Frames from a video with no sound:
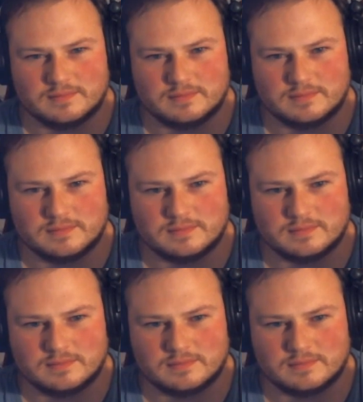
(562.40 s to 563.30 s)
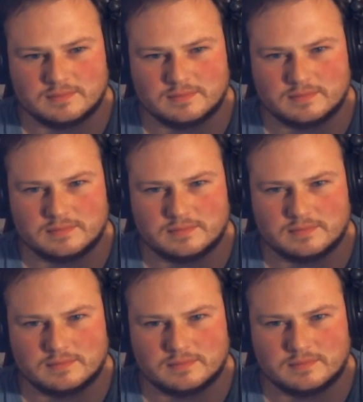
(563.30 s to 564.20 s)

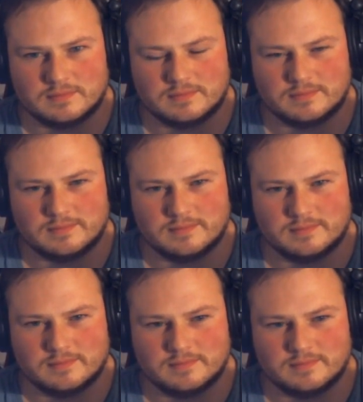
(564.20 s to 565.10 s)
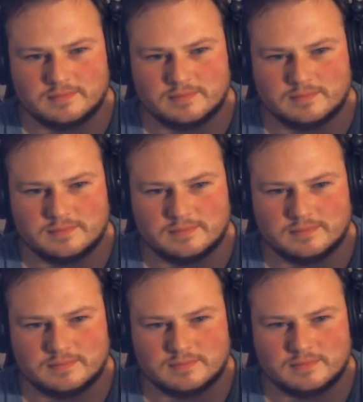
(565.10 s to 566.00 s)

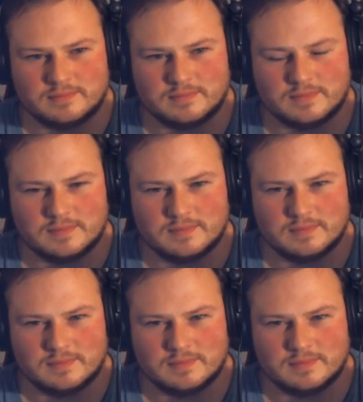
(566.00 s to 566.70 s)
No one is speaking in this clip.